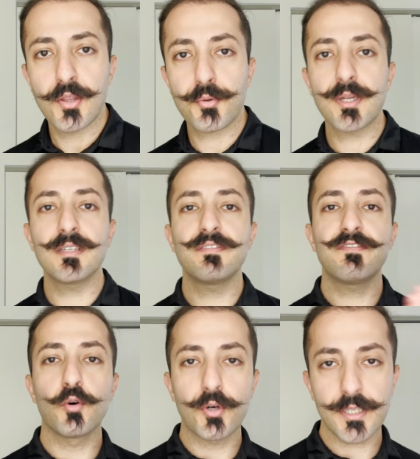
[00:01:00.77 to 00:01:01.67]
three to
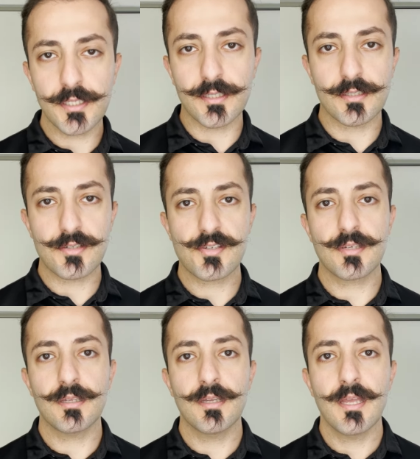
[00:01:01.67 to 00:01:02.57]
four
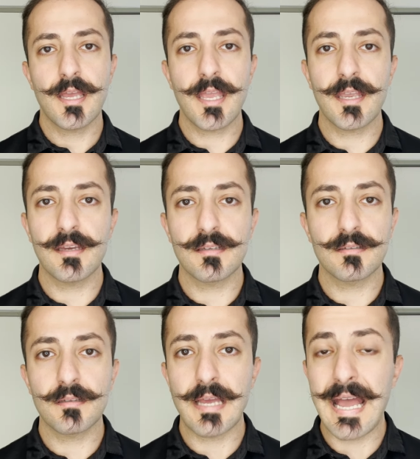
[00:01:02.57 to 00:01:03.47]
years and
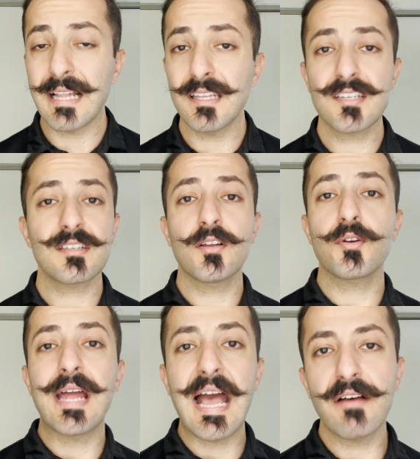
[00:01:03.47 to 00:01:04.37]
at least
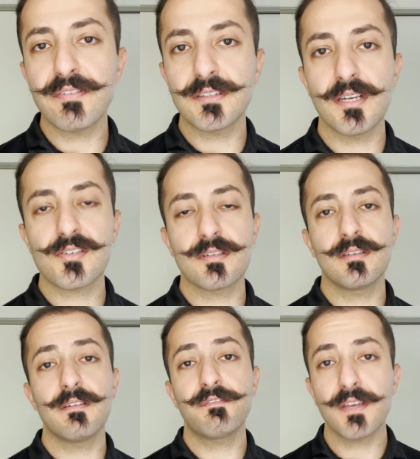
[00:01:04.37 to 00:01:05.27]
another half a
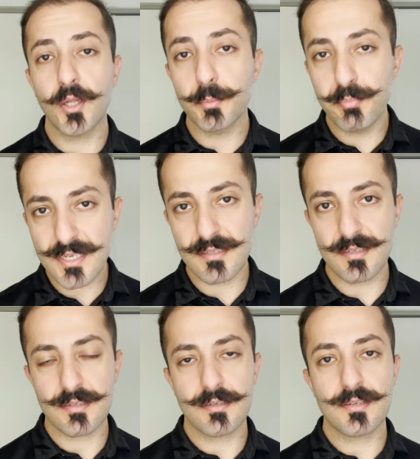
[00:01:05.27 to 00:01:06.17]
dozen failed
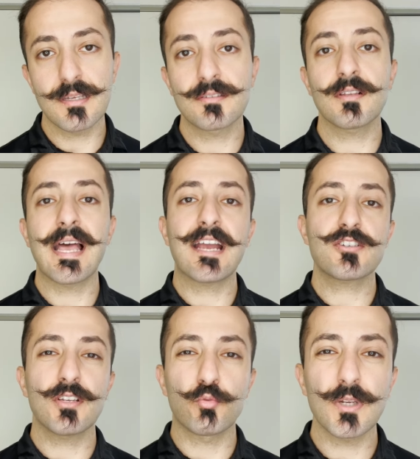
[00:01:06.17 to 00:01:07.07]
businesses until I
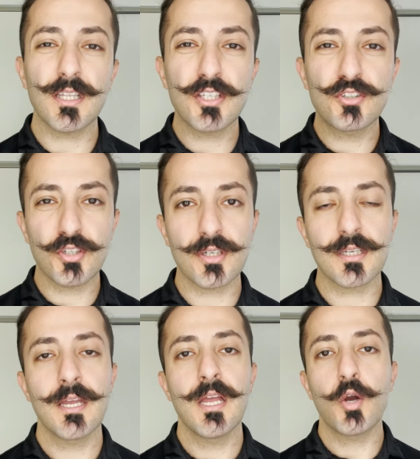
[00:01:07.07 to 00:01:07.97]
actually really
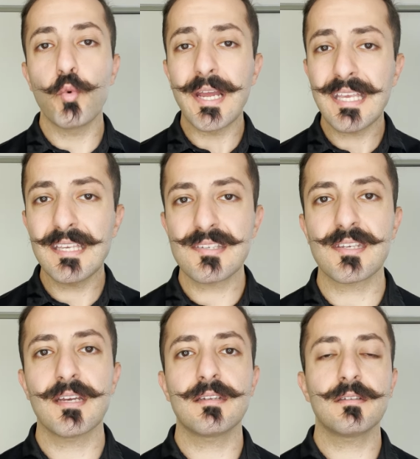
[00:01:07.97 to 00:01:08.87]
took what he
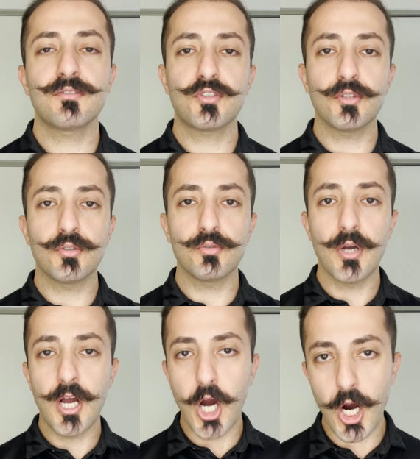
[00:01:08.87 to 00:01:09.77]
said to
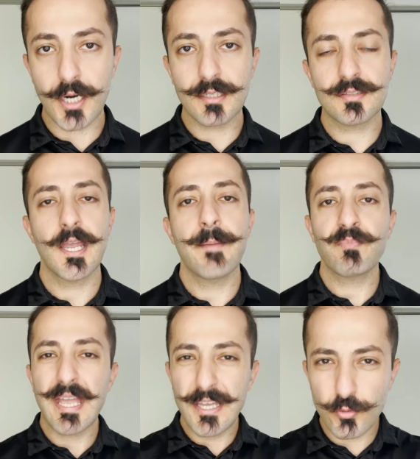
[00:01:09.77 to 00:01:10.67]
heart
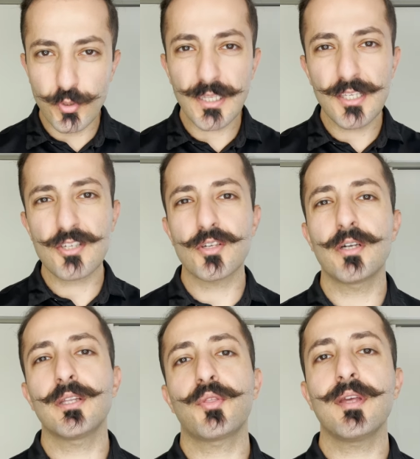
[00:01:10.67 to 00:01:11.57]
and really
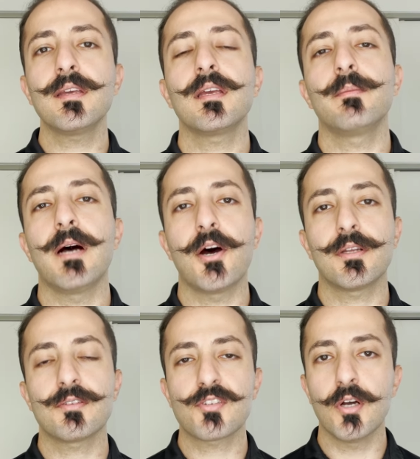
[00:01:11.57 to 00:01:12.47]
started thinking about
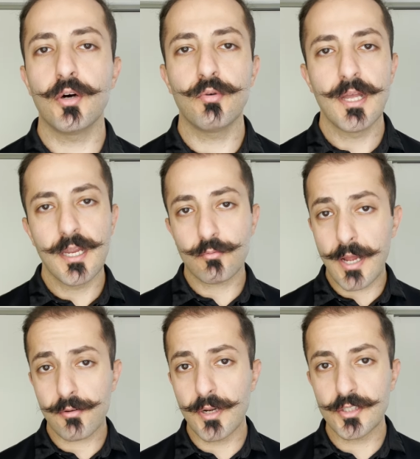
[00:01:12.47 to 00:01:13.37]
it. So
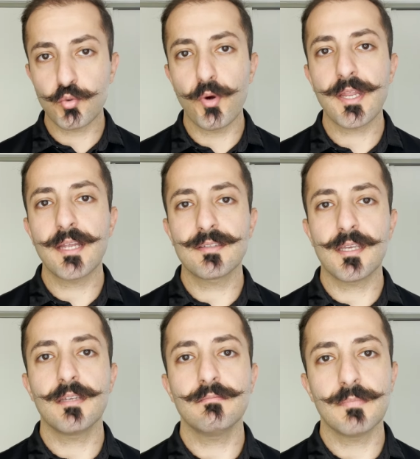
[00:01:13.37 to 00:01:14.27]
right around twenty
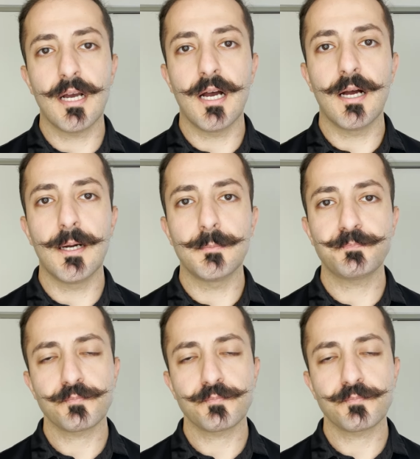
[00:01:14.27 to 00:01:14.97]
eighteen um,